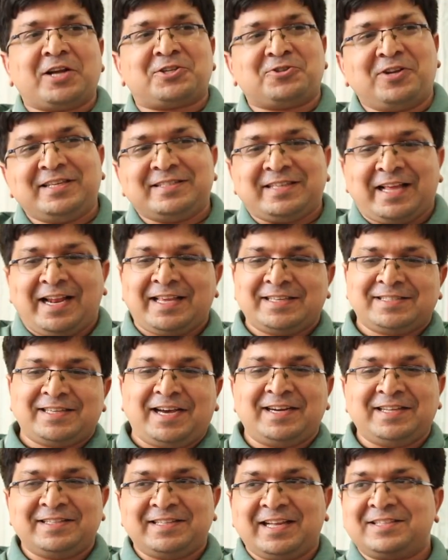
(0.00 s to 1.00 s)
actually selling
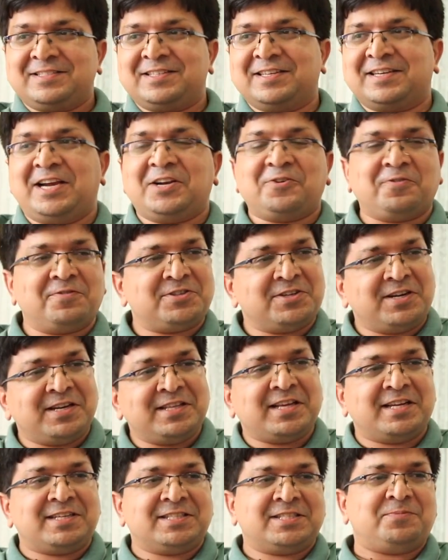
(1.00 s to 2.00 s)
saris. That's the kind of
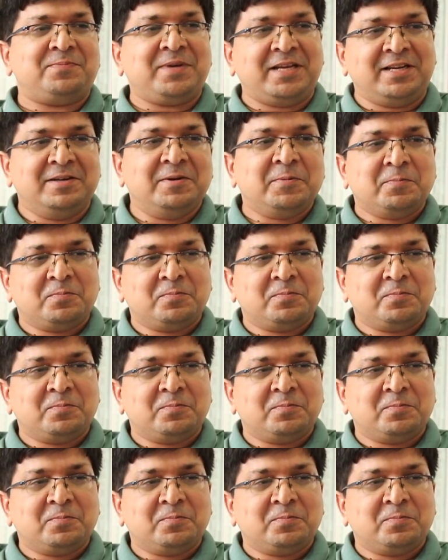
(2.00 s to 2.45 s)
journey that it's been